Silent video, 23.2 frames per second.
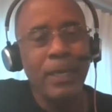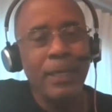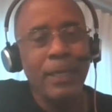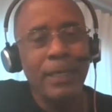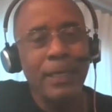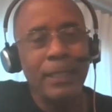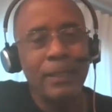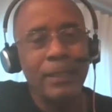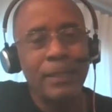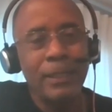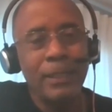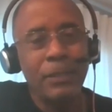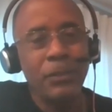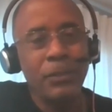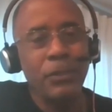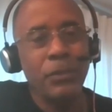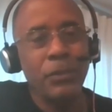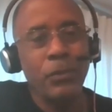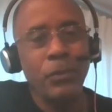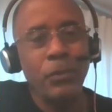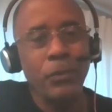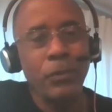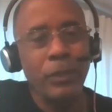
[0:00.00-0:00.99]
its sister
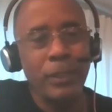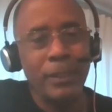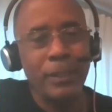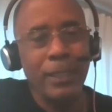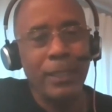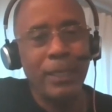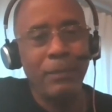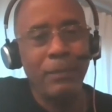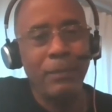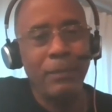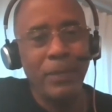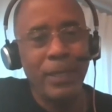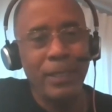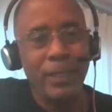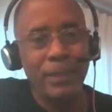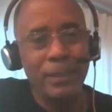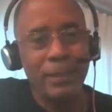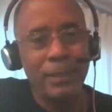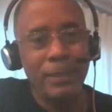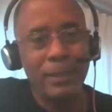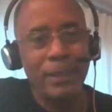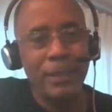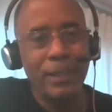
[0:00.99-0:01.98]
school is St. Ben's.
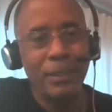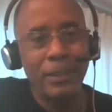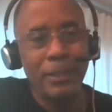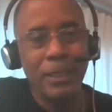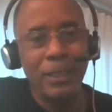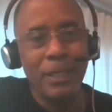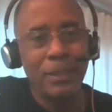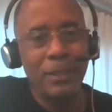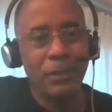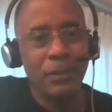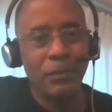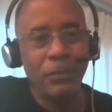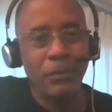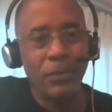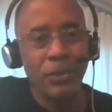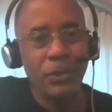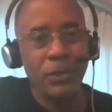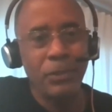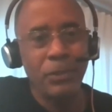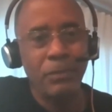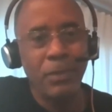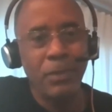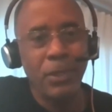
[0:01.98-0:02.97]
St. John's, a real
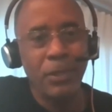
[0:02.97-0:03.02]
small